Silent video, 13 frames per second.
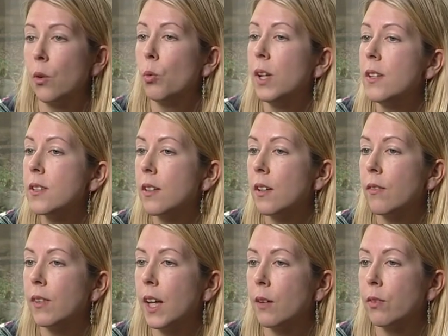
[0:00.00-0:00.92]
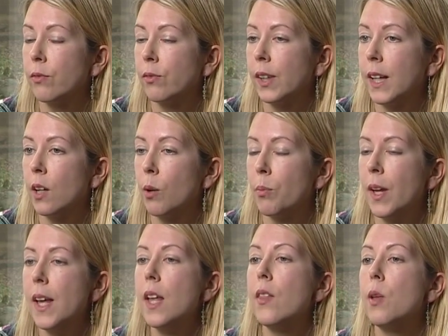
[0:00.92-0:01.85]
the winter, if they have a flare-up,
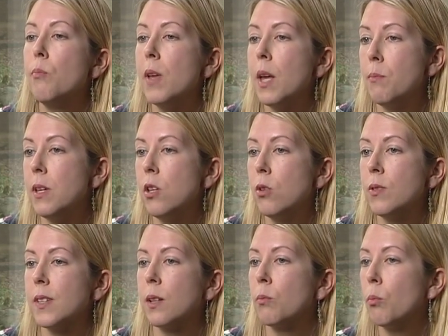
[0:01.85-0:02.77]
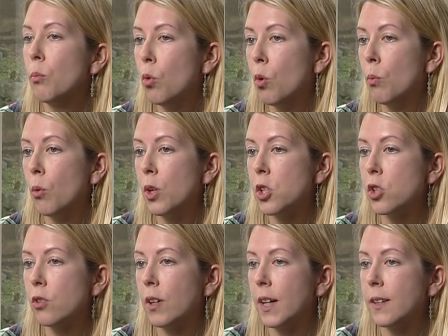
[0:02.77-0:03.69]
they may be using more
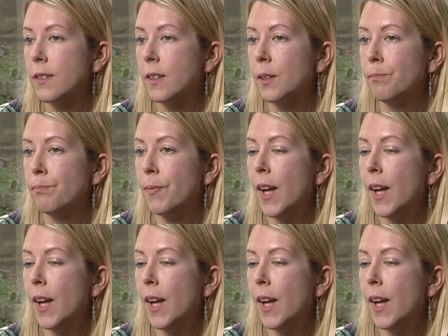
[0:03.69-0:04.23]
moisturiser.